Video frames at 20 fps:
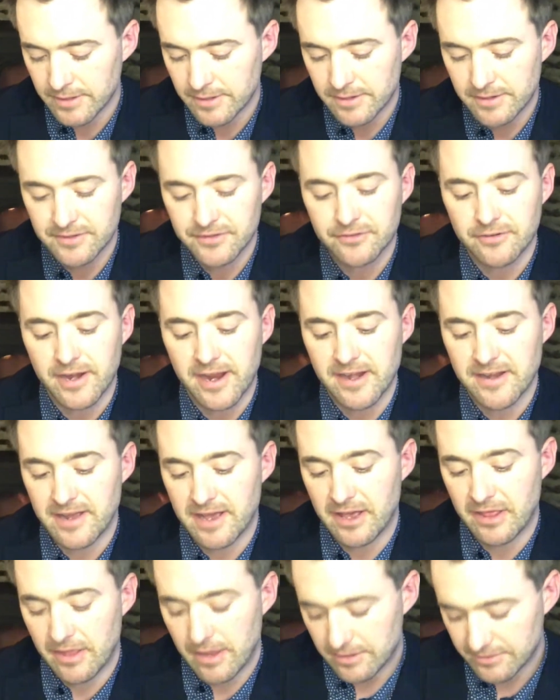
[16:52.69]
straight
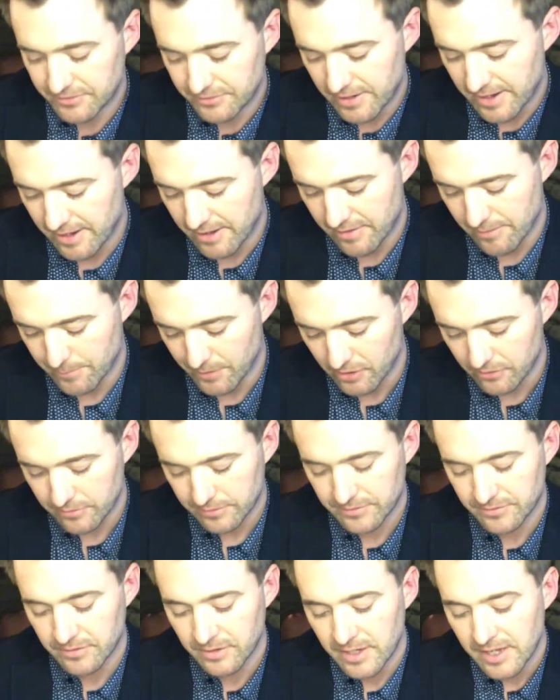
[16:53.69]
out, straight out the
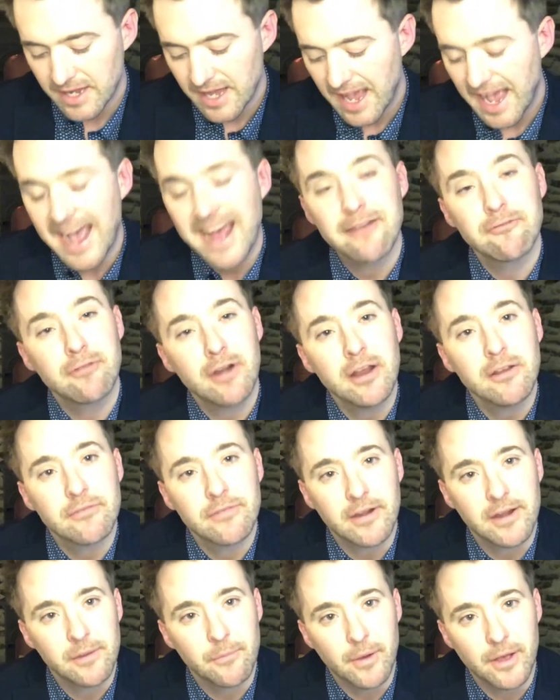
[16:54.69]
box, and wrote
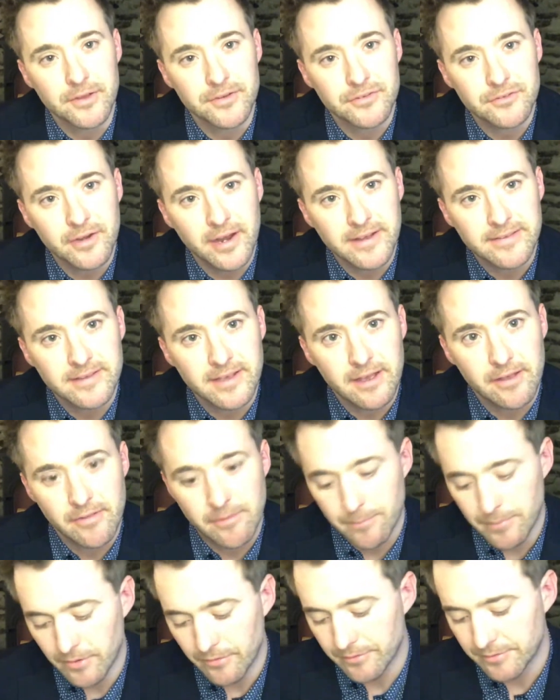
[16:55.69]
very well straight out the
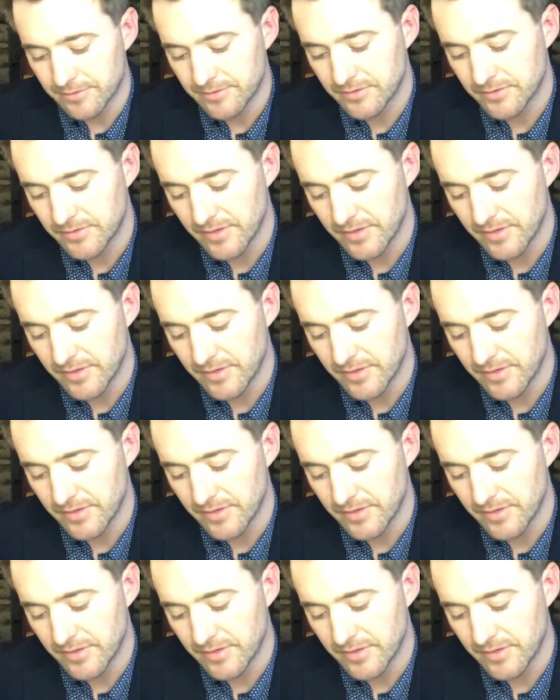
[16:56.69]
box.